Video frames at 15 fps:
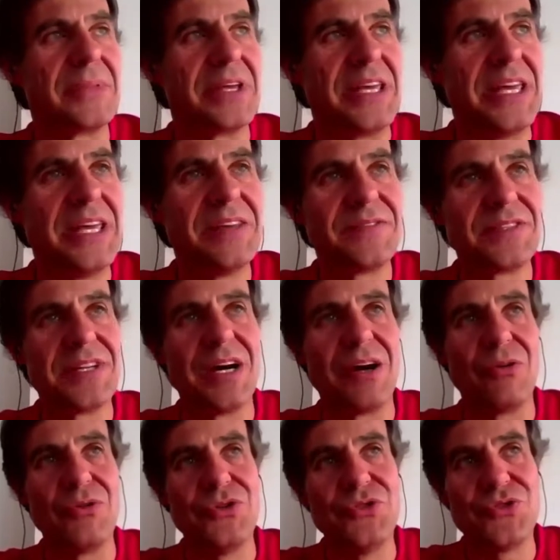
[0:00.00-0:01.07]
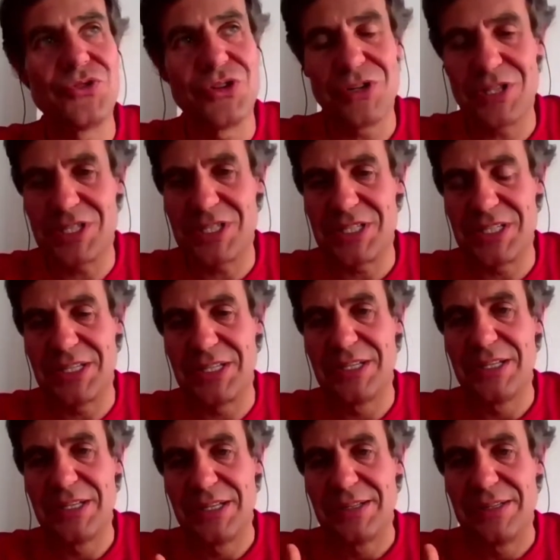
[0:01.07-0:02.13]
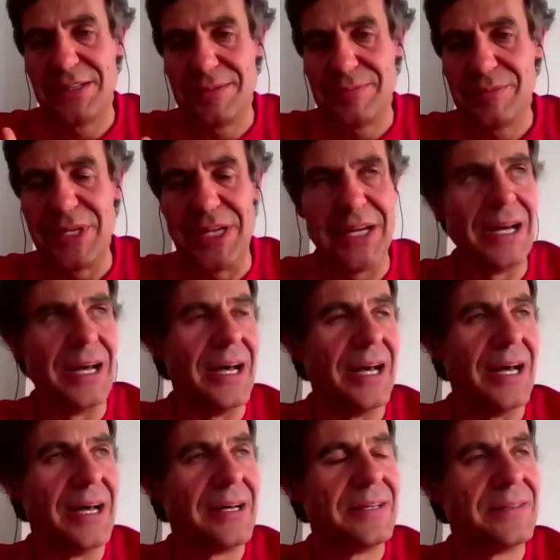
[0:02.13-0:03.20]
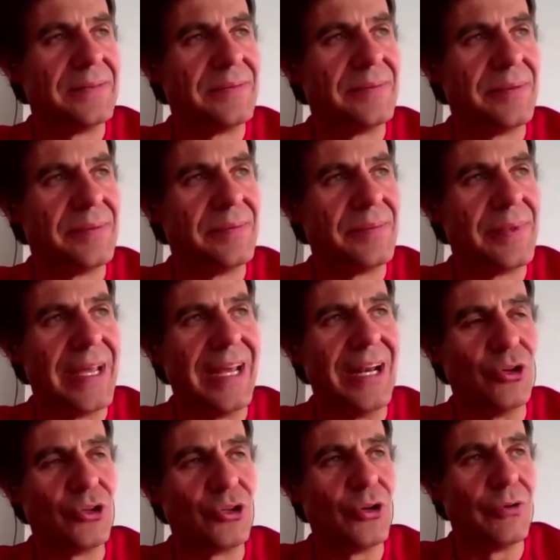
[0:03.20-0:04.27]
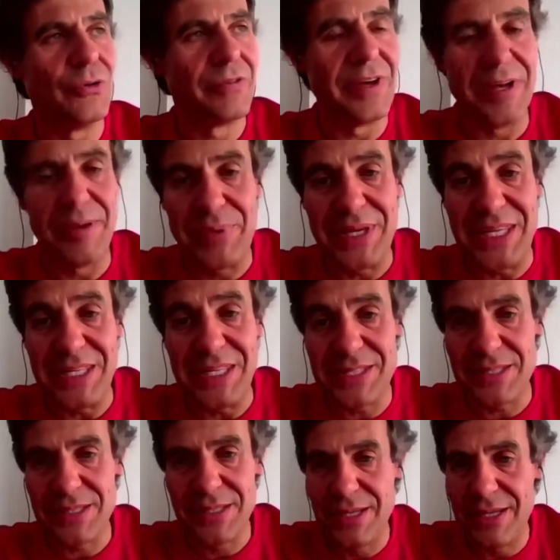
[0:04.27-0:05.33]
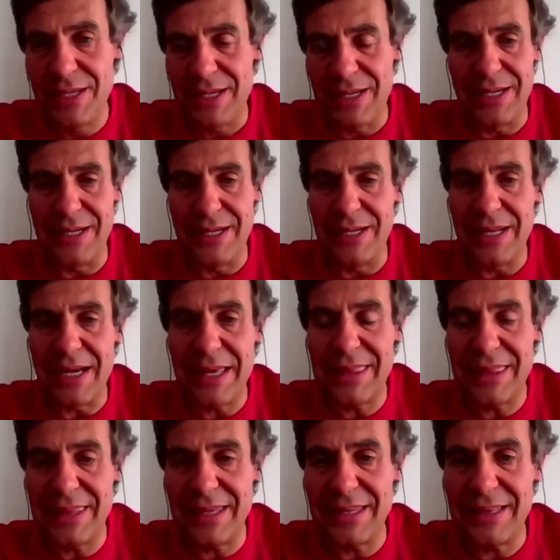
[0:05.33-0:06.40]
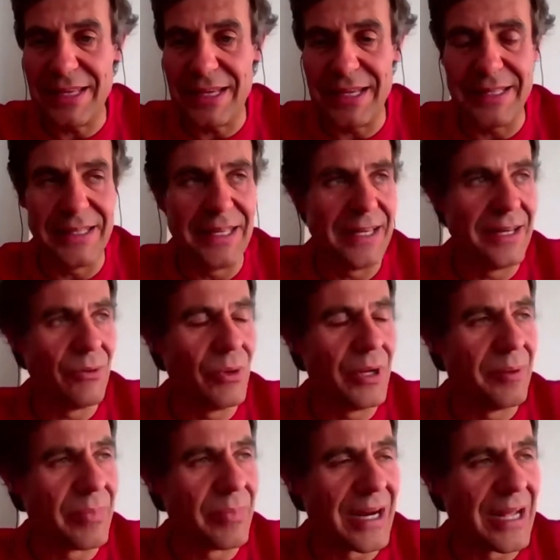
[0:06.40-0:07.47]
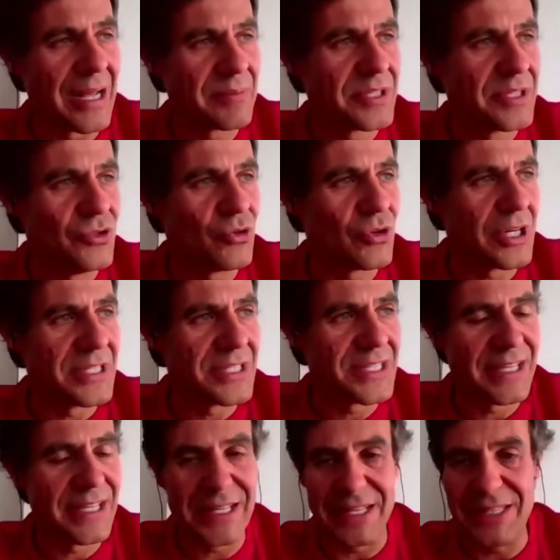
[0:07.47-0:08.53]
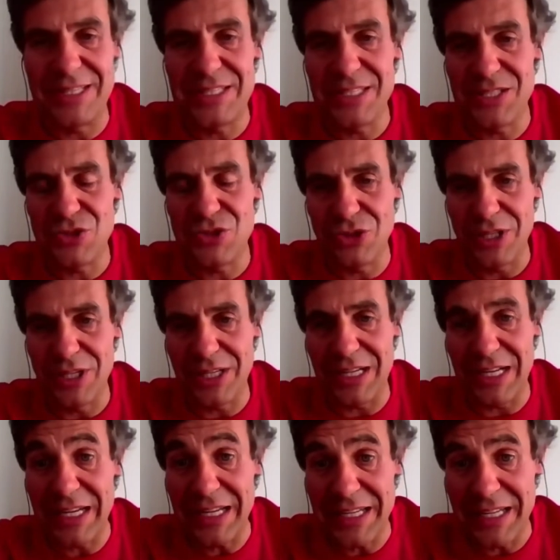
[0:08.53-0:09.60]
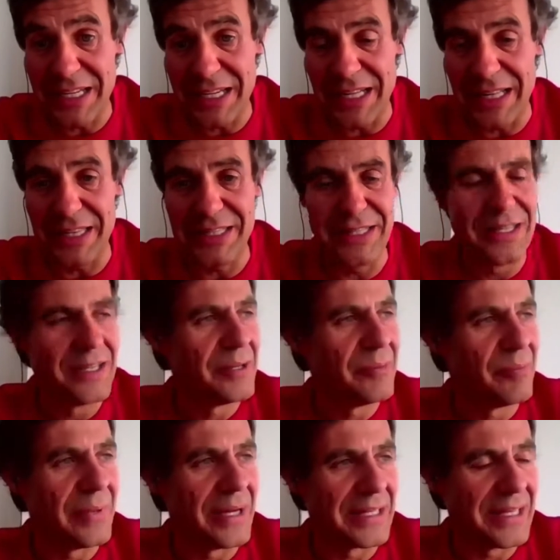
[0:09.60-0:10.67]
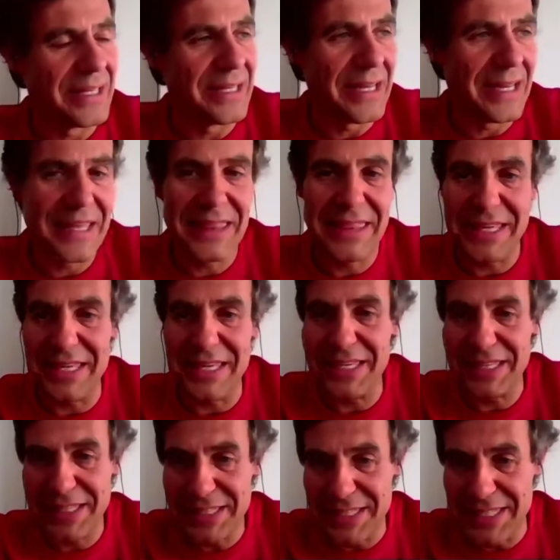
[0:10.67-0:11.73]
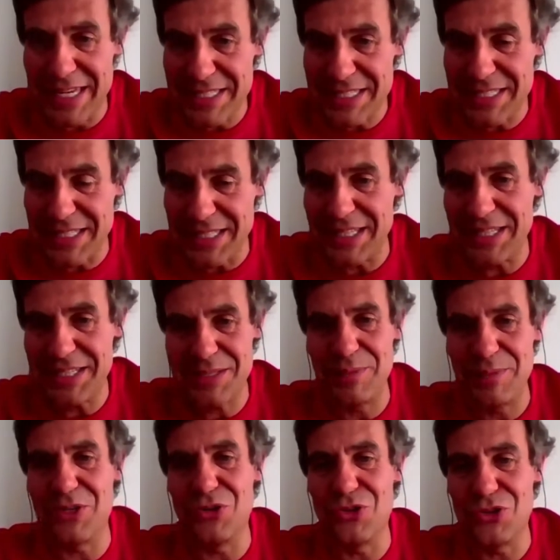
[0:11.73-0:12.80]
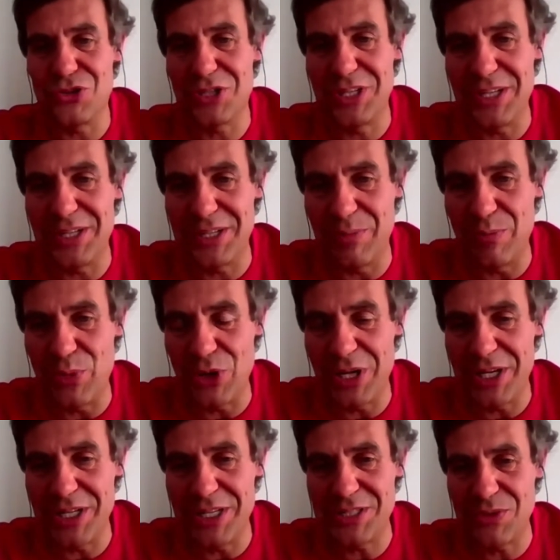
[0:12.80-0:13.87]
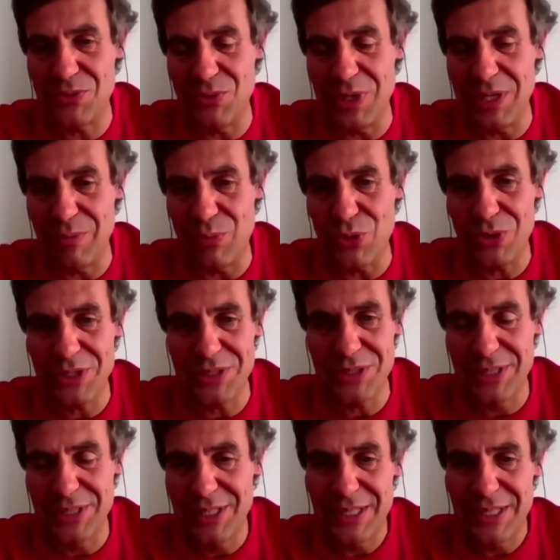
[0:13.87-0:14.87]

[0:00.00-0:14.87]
gives our users a lot of peace. And I think that, well, perhaps you can say that this is not clinical, but I think, yes, it is, because here the brain is really important.